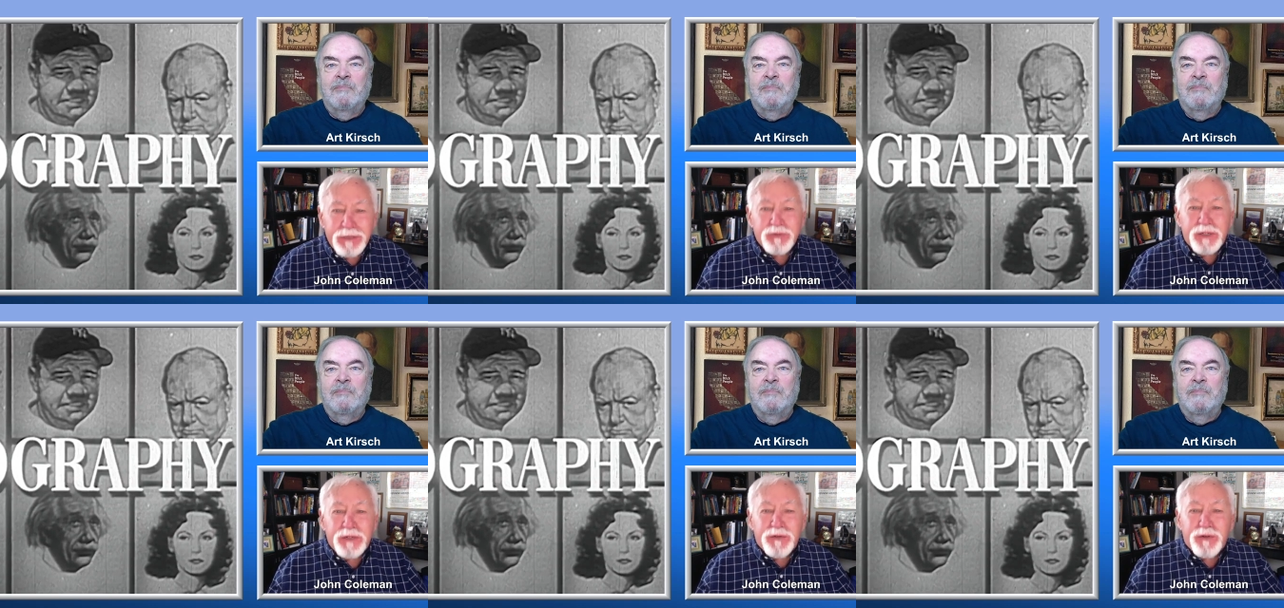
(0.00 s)

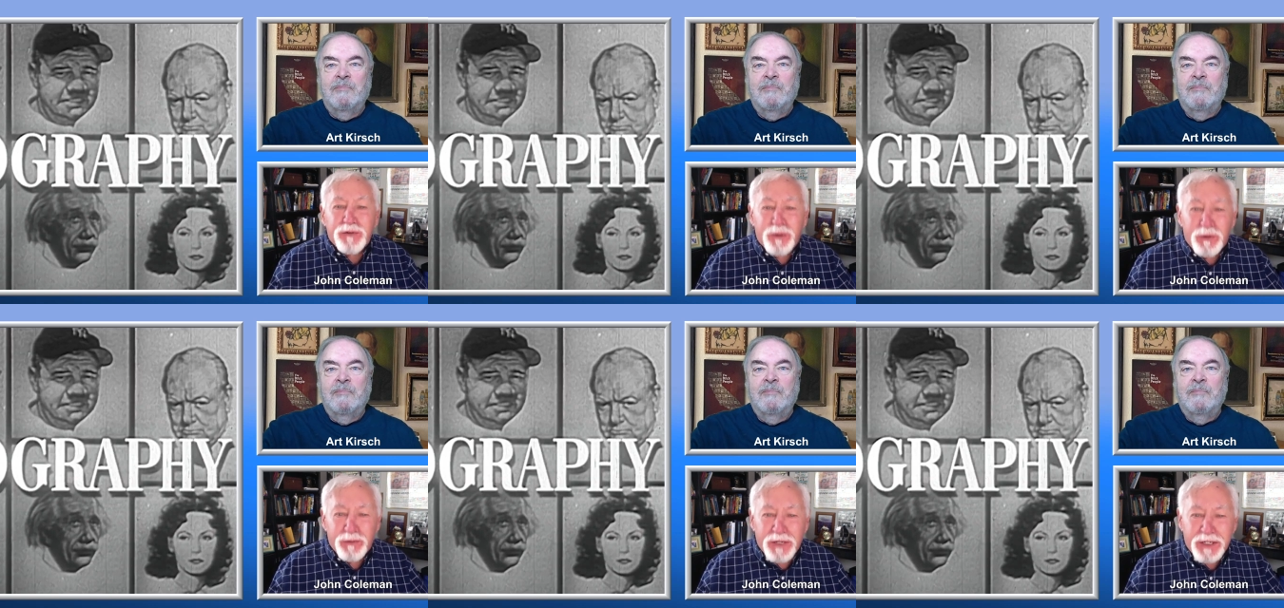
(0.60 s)
Speaker 1: little treasure
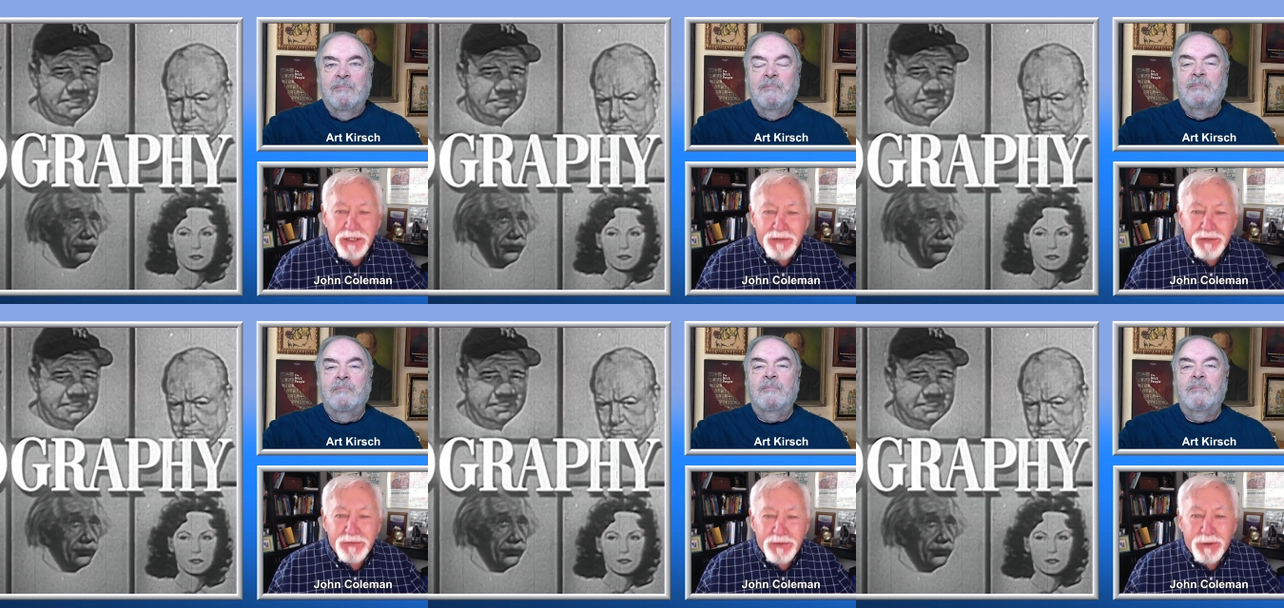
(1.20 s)
trove, I
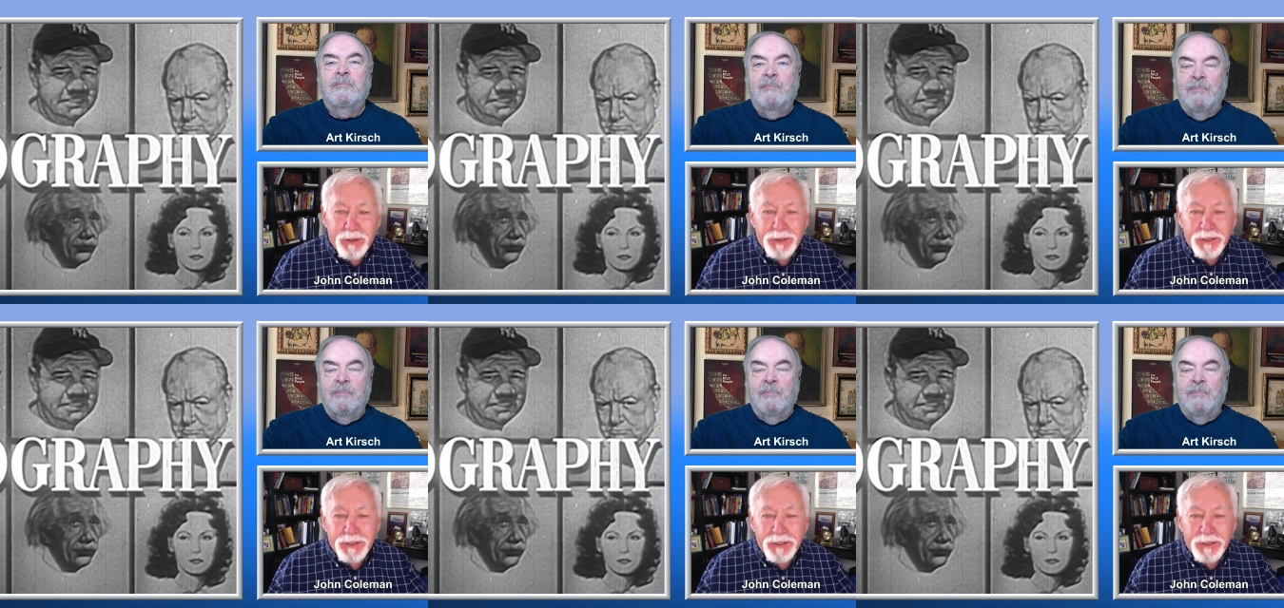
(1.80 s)
guess, for mm.